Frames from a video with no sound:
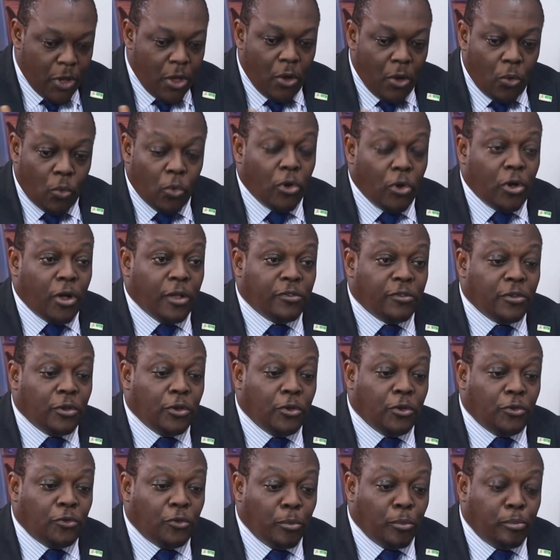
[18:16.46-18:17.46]
we'll
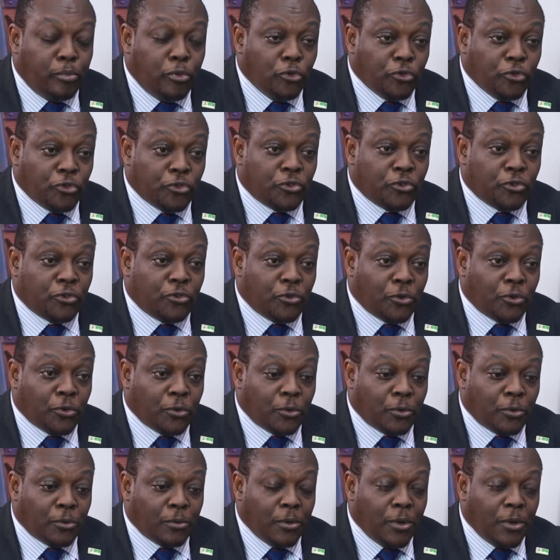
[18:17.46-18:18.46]
continue to push
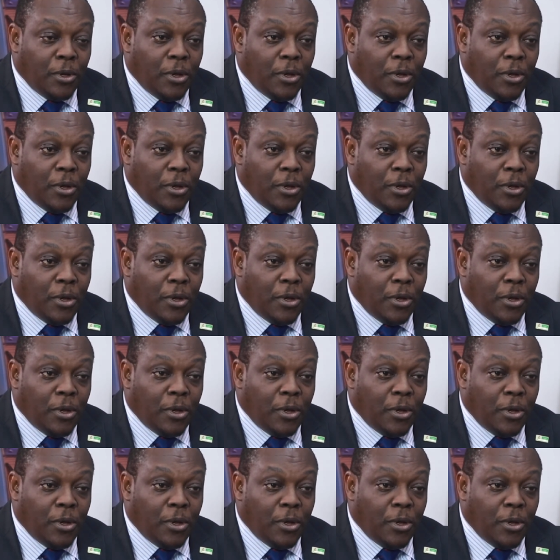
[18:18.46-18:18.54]
to